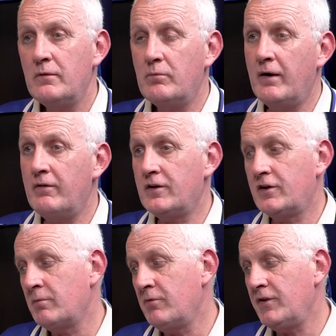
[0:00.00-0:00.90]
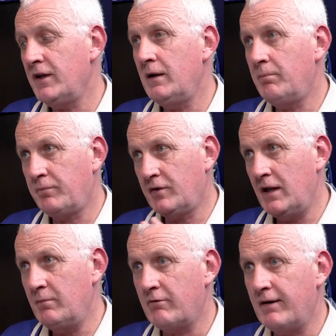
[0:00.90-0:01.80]
whereas some of the
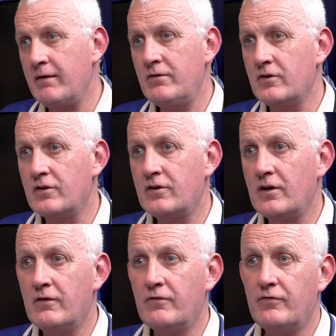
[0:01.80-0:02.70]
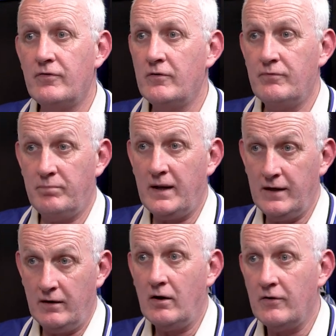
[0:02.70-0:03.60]
teams around us have
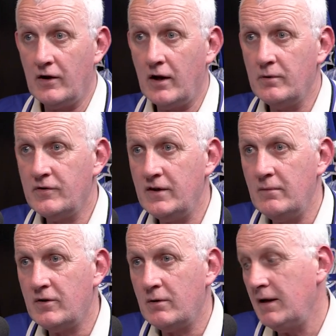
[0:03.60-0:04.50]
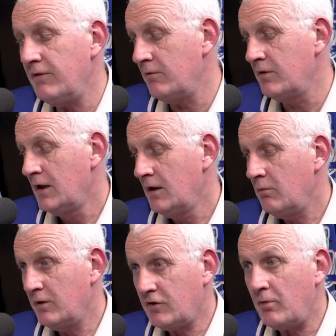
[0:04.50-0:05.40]
played a lot of the lower teams. So even
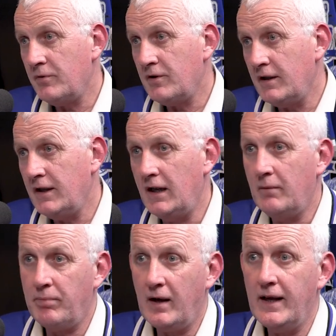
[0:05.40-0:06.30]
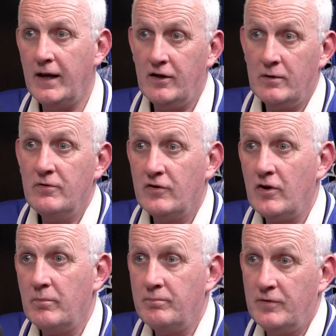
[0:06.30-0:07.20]
we're top of the league playing some of the
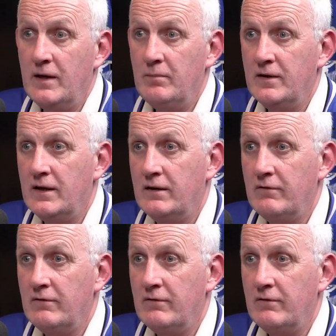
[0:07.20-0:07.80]
top teams in this